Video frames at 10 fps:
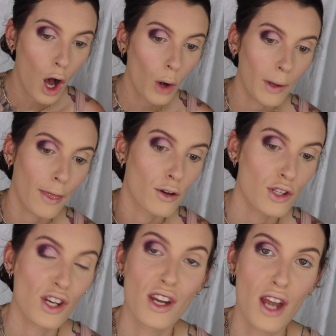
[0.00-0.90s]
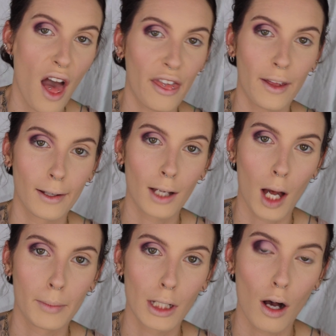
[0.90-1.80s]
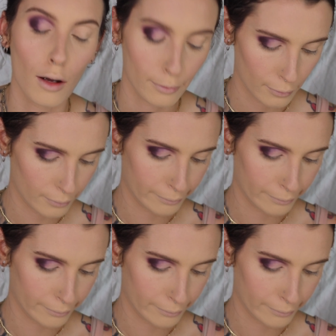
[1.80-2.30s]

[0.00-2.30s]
Okay, there's nothing coming off.